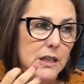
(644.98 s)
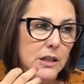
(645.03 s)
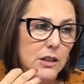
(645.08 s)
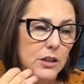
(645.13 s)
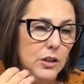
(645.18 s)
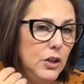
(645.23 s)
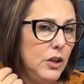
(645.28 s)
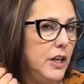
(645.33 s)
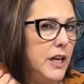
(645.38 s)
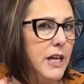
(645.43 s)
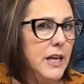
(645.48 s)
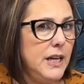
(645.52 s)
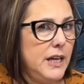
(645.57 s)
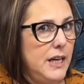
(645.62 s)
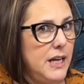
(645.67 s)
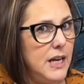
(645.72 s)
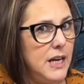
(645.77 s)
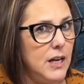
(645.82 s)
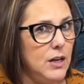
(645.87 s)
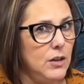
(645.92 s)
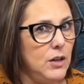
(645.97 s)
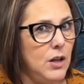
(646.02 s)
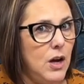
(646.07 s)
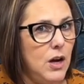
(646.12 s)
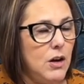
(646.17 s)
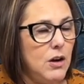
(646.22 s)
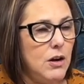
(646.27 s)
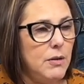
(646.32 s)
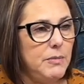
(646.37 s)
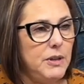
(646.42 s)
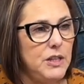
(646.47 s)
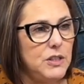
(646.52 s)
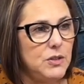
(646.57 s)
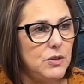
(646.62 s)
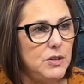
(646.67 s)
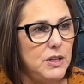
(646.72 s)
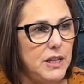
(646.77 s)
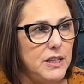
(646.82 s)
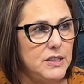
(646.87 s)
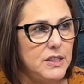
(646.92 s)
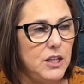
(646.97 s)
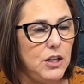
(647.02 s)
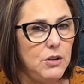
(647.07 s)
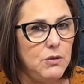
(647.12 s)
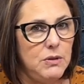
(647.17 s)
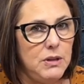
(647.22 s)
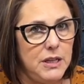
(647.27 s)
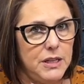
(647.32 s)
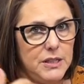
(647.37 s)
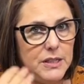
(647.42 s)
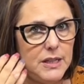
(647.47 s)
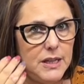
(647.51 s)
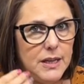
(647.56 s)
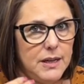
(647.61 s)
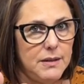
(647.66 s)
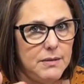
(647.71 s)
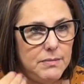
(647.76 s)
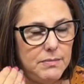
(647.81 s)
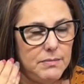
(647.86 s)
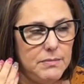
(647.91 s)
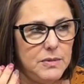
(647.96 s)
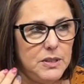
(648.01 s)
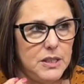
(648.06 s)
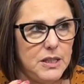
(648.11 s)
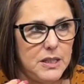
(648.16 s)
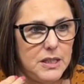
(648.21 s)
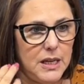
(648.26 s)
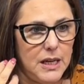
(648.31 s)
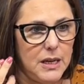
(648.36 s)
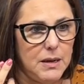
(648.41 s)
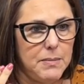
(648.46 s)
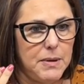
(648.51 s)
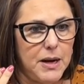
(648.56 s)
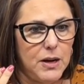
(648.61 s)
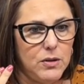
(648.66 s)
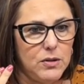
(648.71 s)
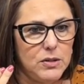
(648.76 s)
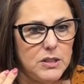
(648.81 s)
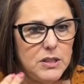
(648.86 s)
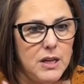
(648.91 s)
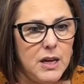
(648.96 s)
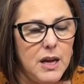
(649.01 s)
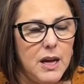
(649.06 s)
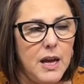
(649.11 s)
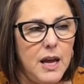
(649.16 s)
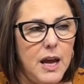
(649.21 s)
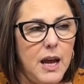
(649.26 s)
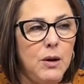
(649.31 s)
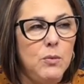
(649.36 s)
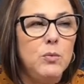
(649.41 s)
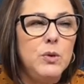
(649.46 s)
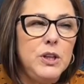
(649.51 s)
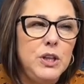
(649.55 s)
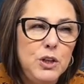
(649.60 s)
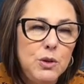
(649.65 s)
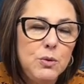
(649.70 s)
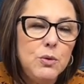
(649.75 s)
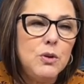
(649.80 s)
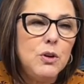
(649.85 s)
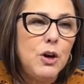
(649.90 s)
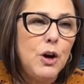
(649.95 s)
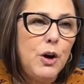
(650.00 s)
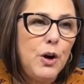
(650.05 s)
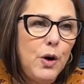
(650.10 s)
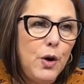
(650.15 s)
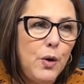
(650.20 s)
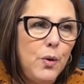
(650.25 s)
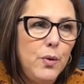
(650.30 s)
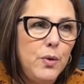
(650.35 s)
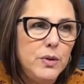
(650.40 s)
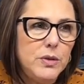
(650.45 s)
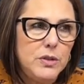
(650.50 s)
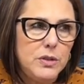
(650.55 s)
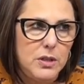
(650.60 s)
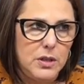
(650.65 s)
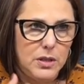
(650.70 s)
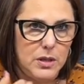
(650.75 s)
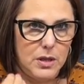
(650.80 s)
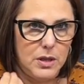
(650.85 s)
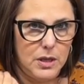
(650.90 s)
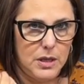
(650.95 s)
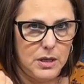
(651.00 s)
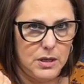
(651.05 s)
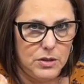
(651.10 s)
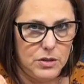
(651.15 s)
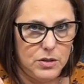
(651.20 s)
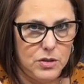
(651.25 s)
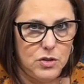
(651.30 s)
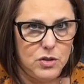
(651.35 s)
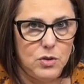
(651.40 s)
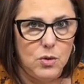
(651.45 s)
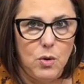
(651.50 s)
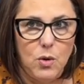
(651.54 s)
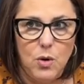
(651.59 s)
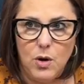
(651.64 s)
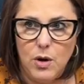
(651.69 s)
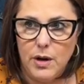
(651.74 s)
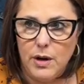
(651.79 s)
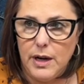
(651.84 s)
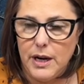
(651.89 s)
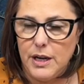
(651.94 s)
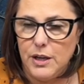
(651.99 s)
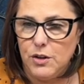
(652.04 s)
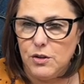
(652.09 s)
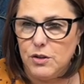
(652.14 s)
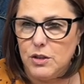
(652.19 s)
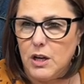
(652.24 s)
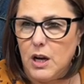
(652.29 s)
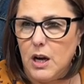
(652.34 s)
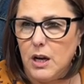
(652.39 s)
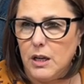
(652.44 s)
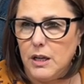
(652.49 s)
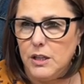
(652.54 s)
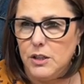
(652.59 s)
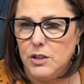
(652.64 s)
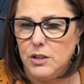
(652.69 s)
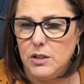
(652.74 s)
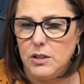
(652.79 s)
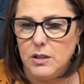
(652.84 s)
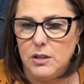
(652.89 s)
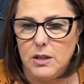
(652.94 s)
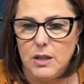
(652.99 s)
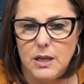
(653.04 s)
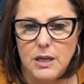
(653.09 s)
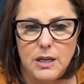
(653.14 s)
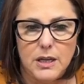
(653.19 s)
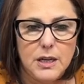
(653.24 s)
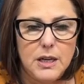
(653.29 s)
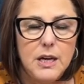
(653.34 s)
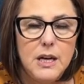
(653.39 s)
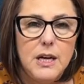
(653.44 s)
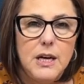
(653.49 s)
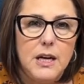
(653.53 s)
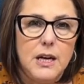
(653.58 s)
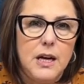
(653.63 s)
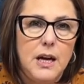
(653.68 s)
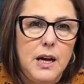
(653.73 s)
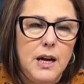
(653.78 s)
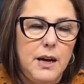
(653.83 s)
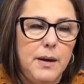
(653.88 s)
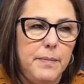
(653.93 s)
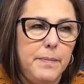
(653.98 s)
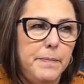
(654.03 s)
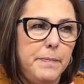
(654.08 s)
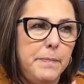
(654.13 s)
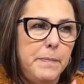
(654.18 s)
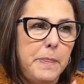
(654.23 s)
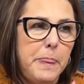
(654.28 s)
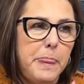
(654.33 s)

looking at getting a long arm, these are things that you need to, to think about. And when you go to the store and you're talking to the, um,